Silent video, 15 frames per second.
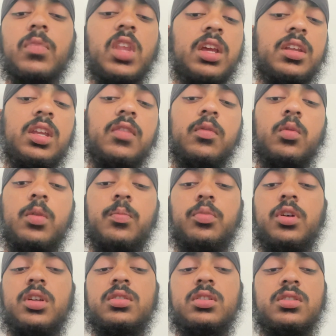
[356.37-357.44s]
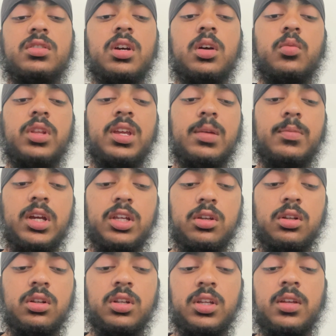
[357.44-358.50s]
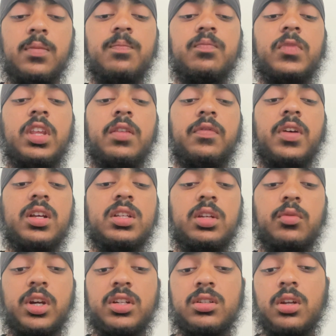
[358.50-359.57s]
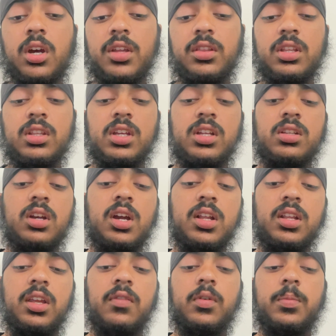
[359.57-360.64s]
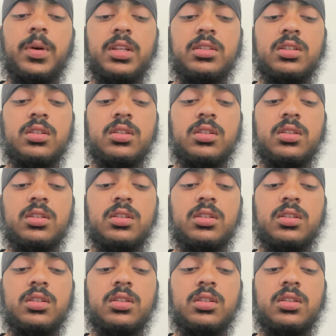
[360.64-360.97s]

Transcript: And even when pressed, has dealt with it immaculately. In fact, he ranks 9th in the entire league for passes